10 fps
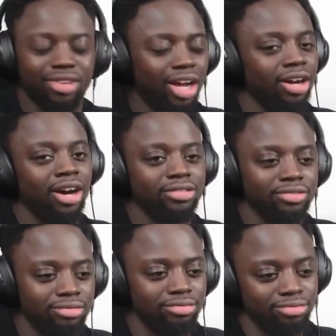I
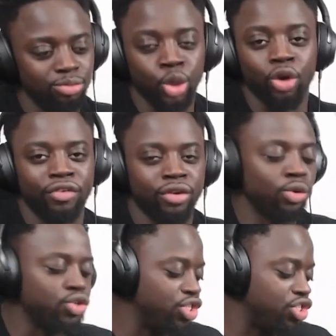can't. We've got 3
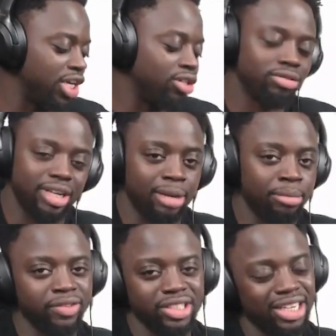rules in this channel. Can I
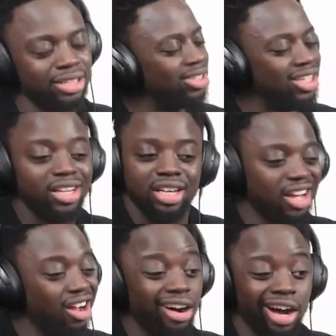bother to tell him?
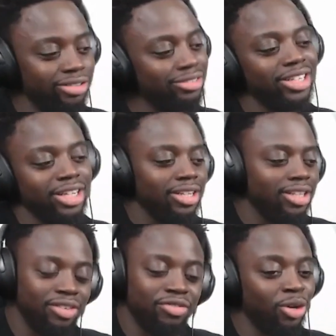I can't.
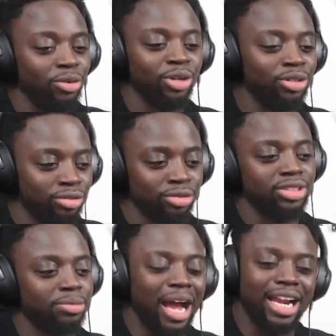If you don't know the
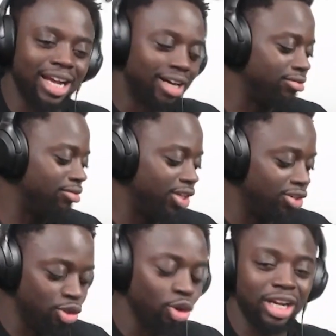rules by now,
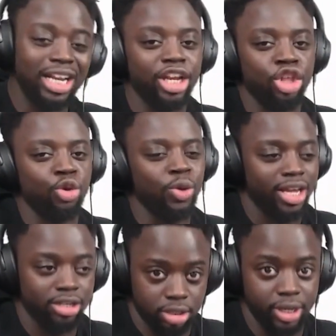then you're clearly new
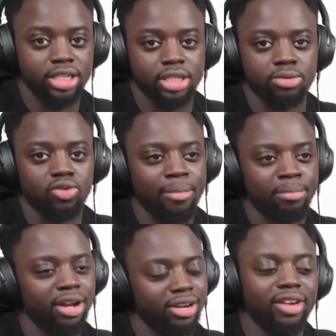here. So hit the subscribe
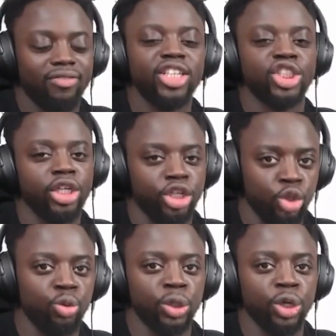button and eventually
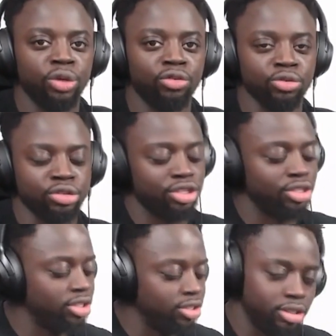you will know the rules.
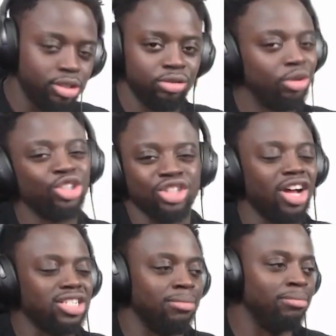Or just
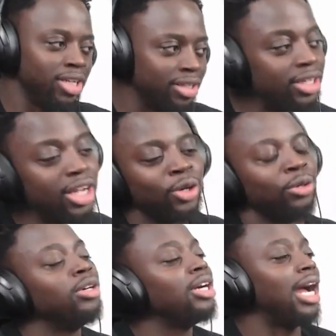ask somebody.
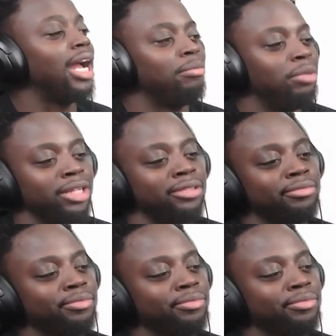Cool. All right, play.